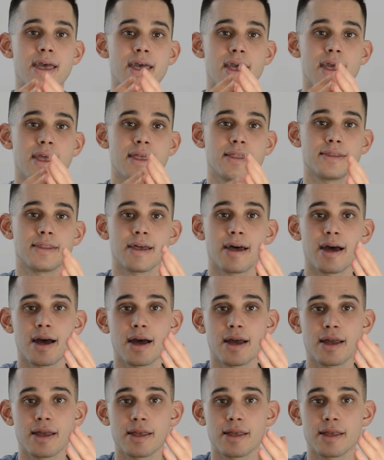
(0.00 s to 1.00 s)
and
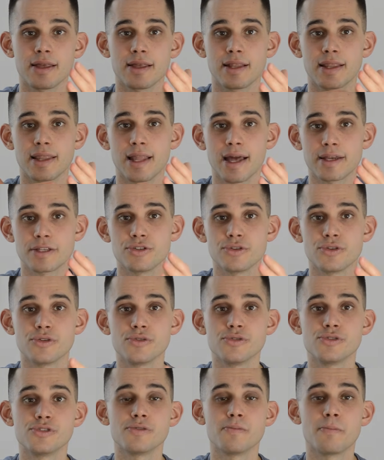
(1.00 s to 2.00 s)
I like to
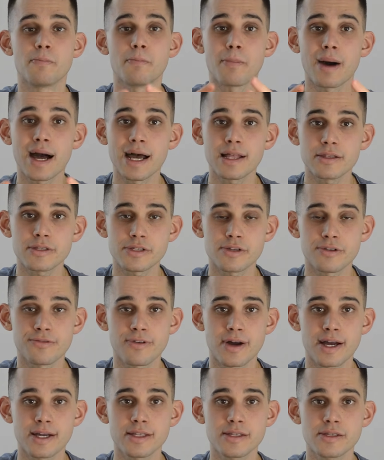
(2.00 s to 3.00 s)
use mild
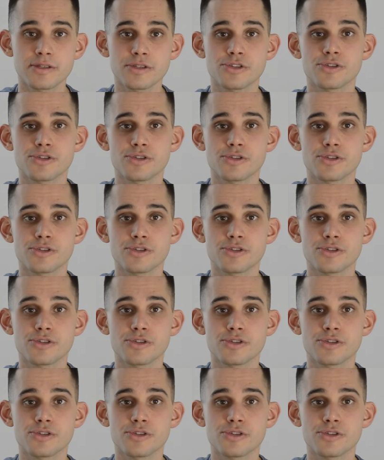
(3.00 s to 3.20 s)
surfactants,